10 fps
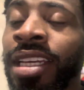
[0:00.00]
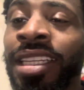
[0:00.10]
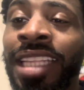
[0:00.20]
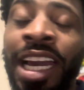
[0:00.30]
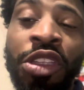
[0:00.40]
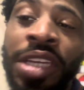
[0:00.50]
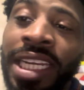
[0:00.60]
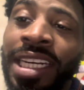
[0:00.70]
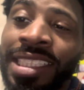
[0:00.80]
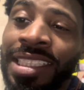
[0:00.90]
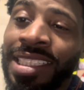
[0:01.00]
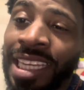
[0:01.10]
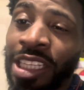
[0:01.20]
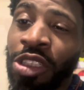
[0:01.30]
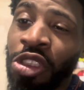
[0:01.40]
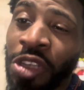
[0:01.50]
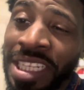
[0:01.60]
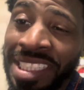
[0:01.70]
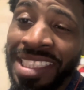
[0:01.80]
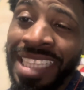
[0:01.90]
Now you got to understand your
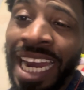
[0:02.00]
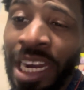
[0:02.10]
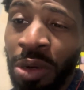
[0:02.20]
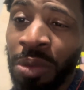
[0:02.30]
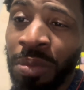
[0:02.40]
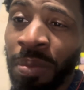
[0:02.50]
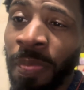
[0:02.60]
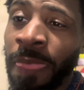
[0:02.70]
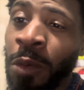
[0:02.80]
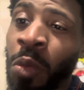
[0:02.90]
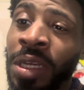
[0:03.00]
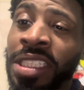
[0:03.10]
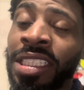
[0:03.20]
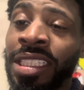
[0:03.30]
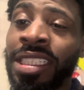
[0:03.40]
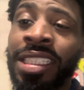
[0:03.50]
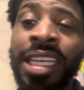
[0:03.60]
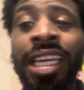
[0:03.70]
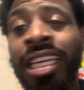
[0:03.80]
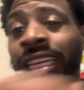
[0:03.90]
trading style, which is
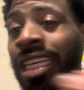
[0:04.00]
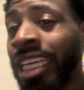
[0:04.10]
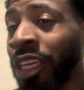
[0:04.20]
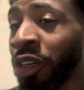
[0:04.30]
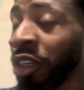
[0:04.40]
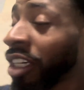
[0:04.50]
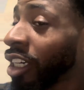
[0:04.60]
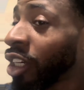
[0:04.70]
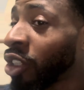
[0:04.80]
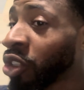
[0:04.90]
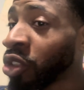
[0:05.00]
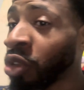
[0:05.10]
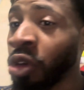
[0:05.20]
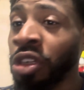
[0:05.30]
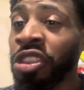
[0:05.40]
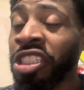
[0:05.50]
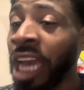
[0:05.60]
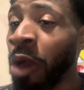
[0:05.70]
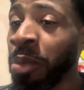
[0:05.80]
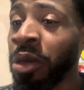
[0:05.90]
either a short
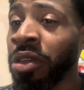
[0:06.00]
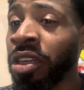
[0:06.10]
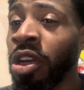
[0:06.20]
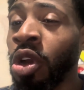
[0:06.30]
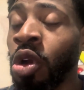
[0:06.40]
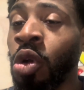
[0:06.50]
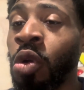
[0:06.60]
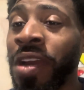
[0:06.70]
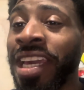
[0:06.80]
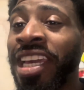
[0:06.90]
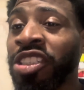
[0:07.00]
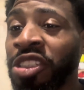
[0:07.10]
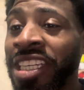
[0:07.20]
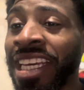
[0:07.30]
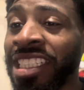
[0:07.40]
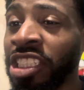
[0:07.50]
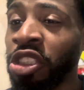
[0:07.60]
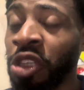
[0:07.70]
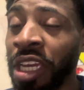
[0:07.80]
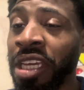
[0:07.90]
scalper who enter and exit
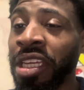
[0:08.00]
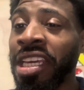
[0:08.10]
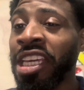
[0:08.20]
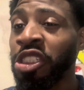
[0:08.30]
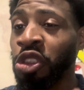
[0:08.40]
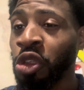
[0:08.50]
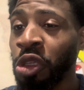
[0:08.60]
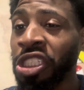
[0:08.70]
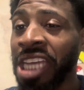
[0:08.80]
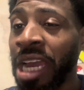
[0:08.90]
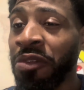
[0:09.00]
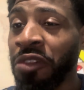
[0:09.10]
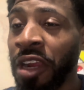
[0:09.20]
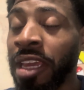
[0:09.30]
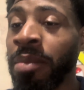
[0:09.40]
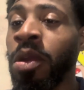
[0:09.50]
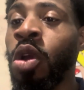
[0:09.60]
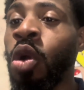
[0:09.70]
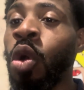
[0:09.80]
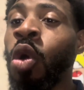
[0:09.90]
trade in a short time frame,
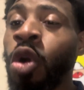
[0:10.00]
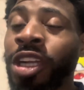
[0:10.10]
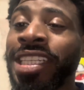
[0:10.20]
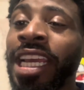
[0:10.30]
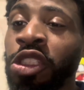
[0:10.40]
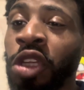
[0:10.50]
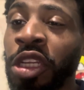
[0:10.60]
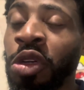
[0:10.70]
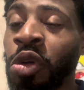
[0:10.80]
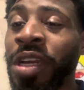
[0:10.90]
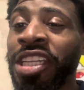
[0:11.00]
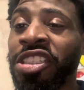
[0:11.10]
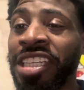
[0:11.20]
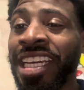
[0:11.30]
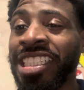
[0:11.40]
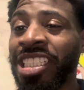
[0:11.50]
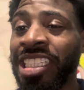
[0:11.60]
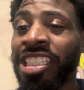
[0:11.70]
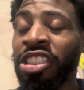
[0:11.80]
or a day trader who enter and exit